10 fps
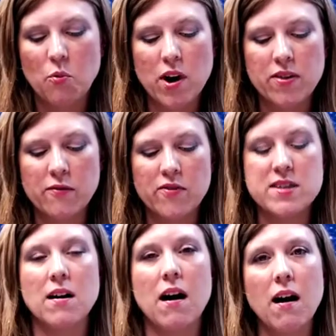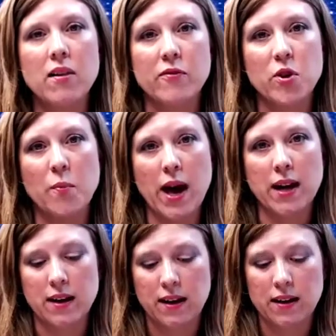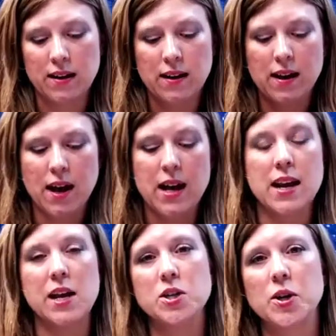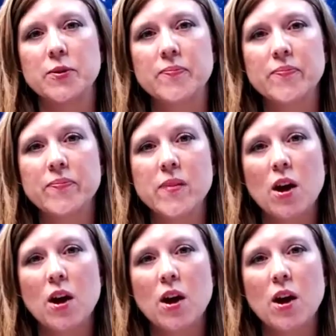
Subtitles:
one that fits all of humanity and nature.